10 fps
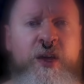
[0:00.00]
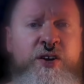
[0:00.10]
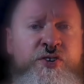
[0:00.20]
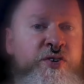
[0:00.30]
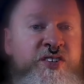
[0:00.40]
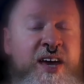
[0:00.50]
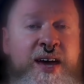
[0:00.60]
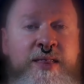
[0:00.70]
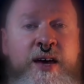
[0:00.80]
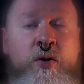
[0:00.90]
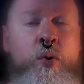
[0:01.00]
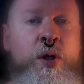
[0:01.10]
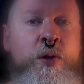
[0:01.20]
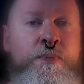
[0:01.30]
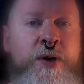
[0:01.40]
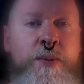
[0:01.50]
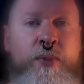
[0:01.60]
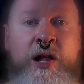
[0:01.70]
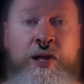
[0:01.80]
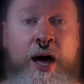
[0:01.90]
To say that, oh,
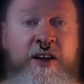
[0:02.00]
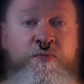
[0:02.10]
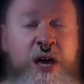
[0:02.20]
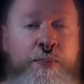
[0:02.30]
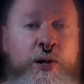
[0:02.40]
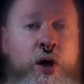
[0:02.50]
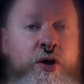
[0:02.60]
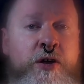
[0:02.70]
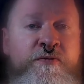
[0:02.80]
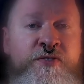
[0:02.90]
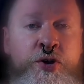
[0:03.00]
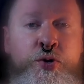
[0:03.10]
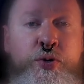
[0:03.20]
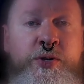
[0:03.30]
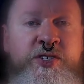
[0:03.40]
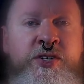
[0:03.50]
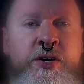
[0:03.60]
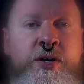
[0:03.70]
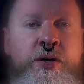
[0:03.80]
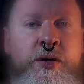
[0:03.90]
a lot of people are confused,
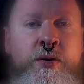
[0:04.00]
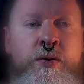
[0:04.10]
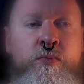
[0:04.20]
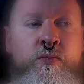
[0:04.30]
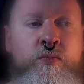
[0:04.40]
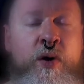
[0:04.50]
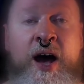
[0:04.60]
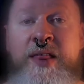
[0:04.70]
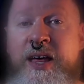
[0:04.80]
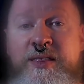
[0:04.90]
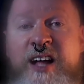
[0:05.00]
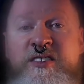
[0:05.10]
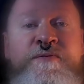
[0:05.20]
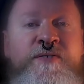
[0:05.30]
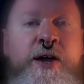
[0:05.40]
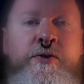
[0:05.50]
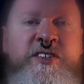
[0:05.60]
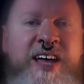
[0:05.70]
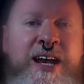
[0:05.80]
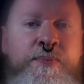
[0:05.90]
I think that's a fair
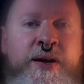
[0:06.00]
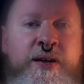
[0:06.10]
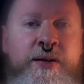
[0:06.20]
statement.